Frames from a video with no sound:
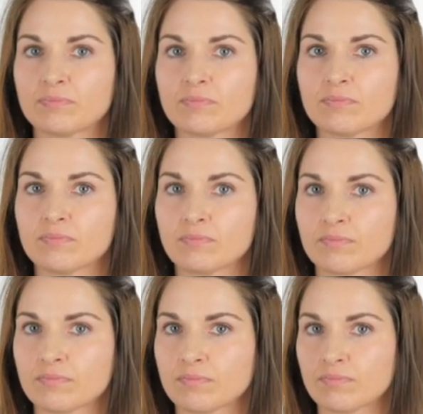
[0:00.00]

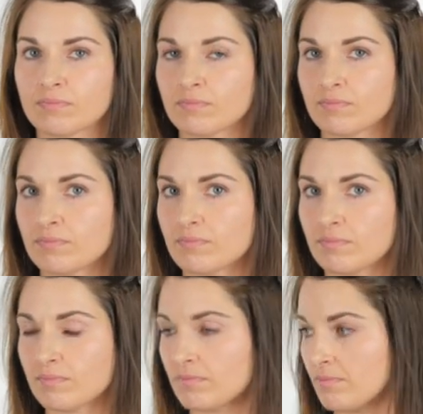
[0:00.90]

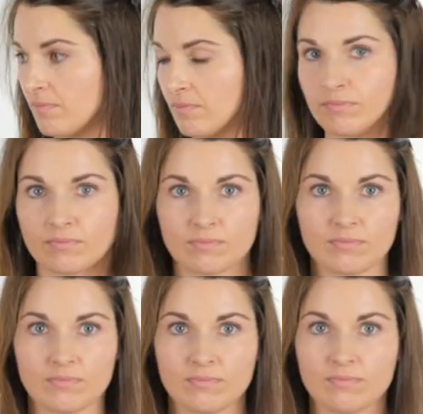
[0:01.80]

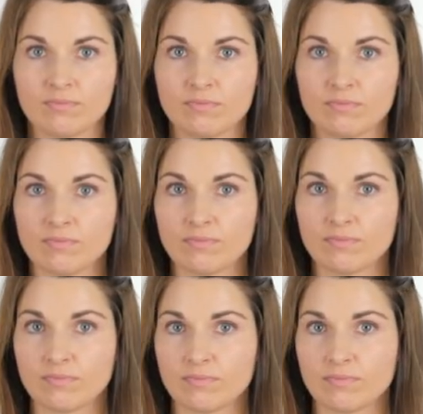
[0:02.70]

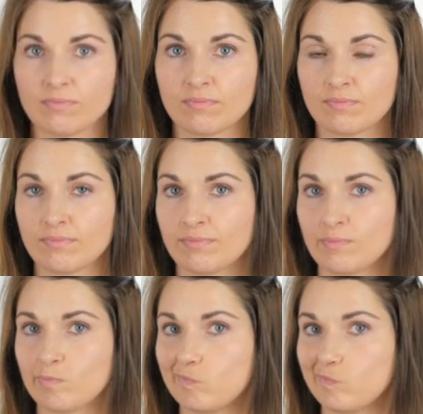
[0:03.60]

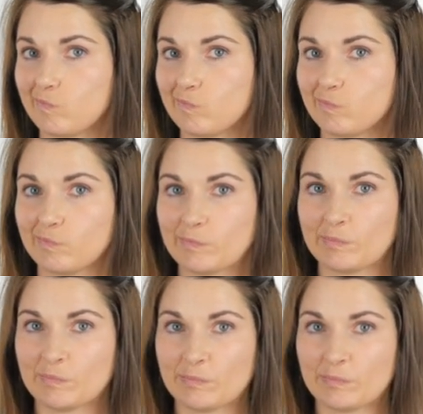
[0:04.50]

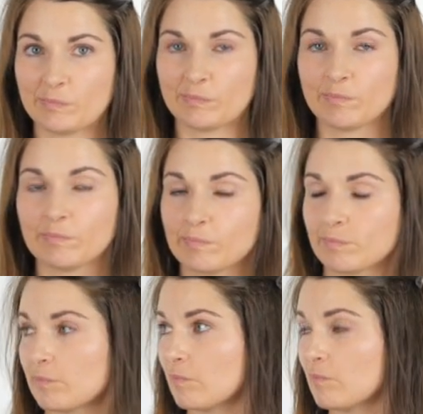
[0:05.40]

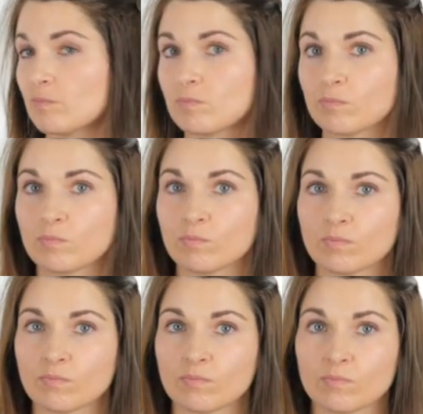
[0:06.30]

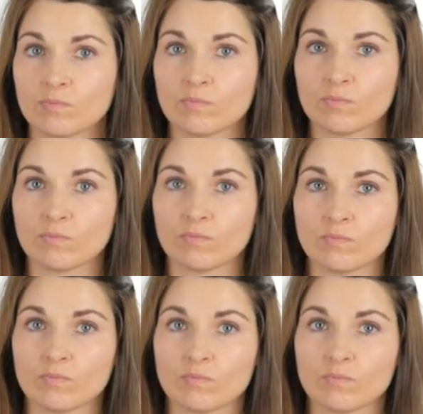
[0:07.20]
(not speaking)